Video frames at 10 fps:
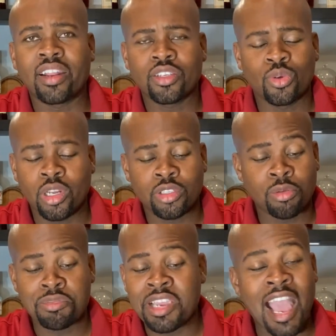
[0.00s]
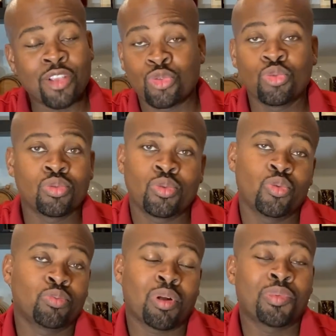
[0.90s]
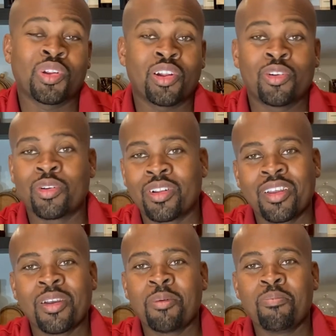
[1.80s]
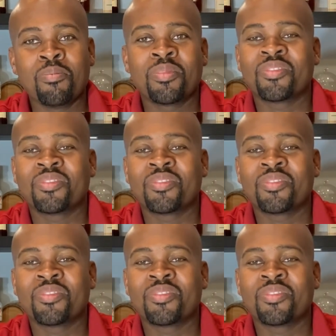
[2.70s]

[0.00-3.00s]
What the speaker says: You know, there's going to be guys who probably going to